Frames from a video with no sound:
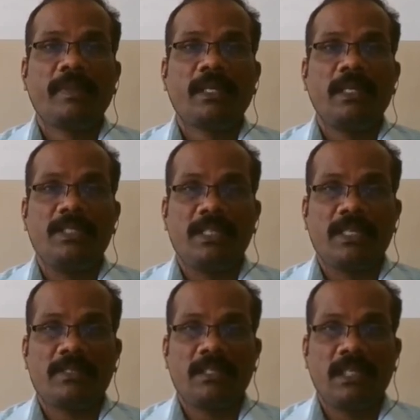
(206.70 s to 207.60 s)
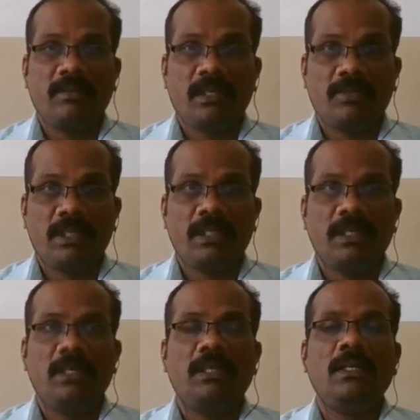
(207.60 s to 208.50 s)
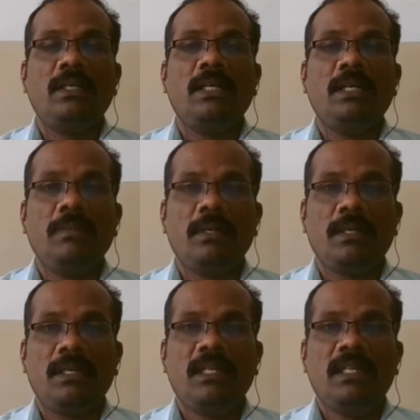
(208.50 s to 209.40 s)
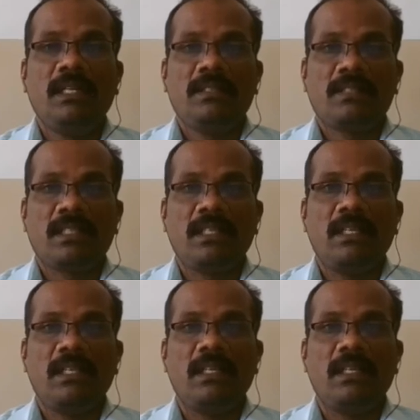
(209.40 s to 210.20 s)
education level of the labor, skill